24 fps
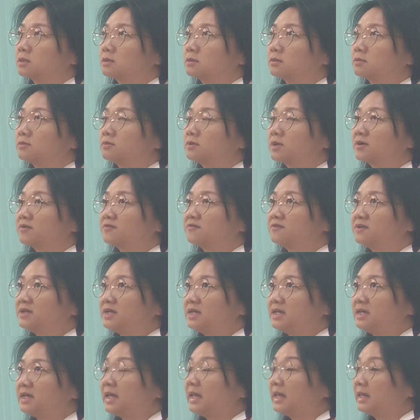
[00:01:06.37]

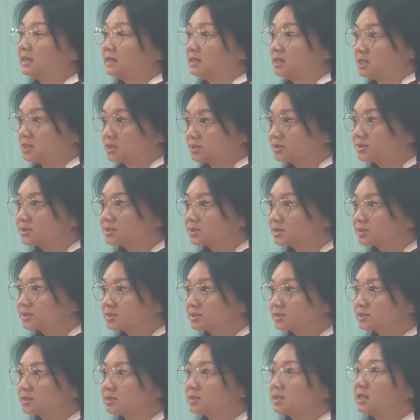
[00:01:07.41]
roughly 8 years
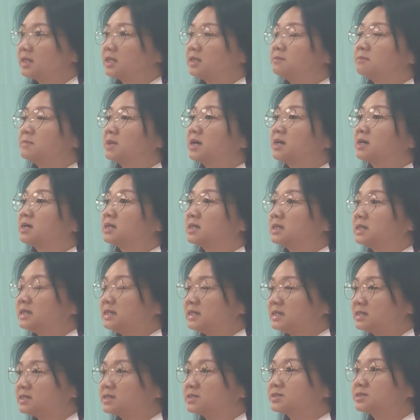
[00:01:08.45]
in my early
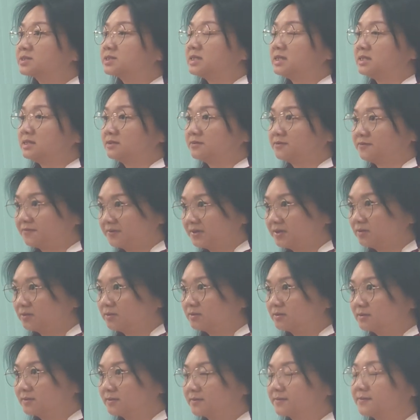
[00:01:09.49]
years in the field.
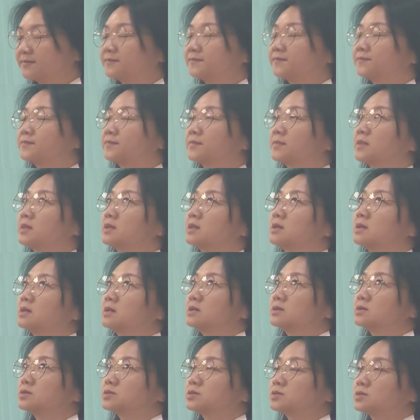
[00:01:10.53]

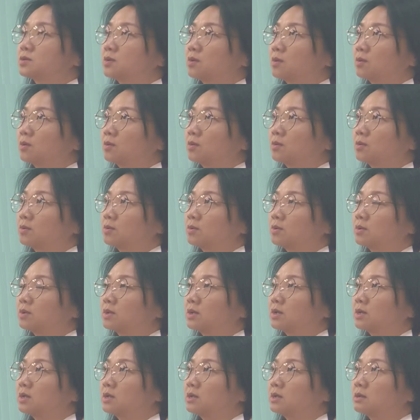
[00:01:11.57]
So,
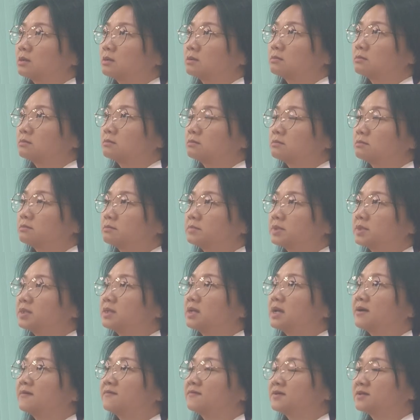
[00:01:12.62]
but
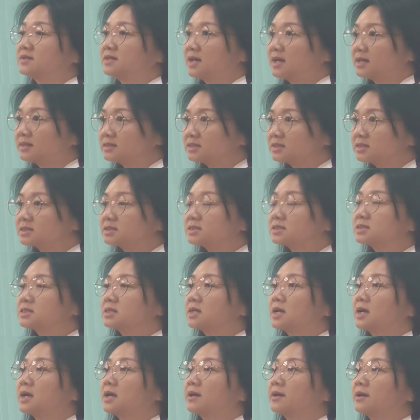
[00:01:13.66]
after that,
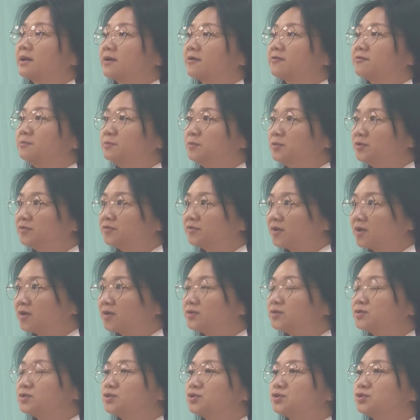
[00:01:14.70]
I have moved
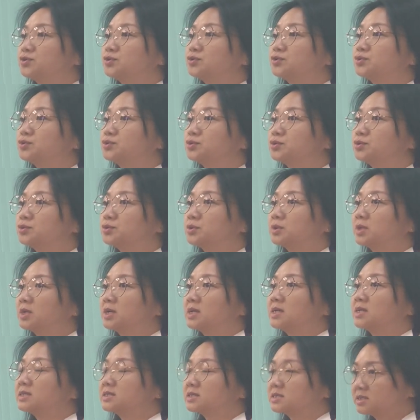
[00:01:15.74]
on to
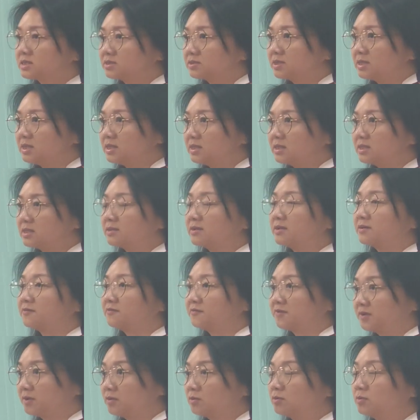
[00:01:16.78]
still in the
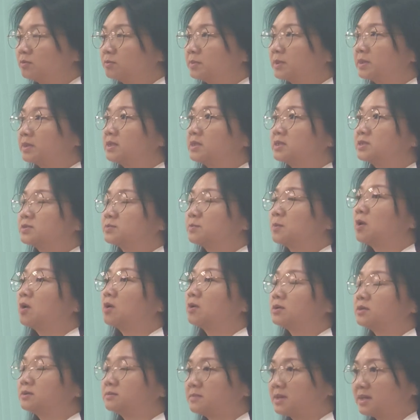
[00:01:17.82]
field, but it's more
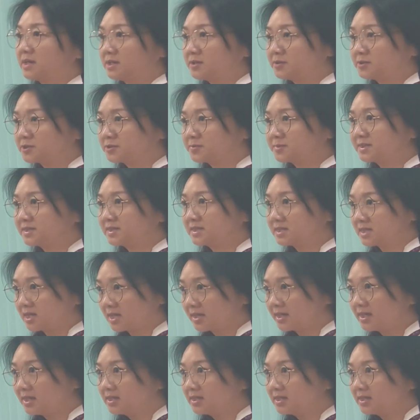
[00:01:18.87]
on the management side.